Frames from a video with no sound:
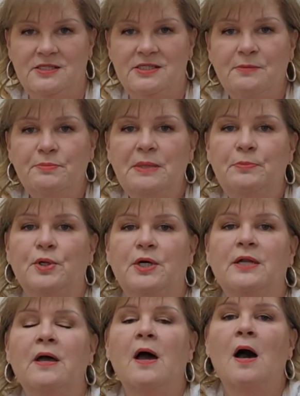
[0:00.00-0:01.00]
Simply
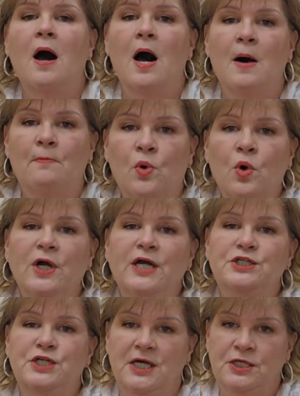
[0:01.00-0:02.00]
put, a
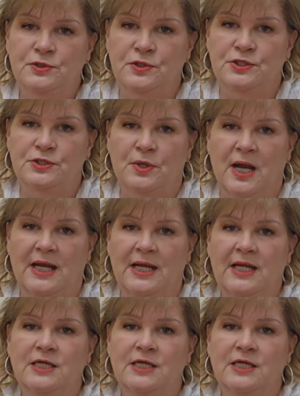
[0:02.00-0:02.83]
mortgage interest rate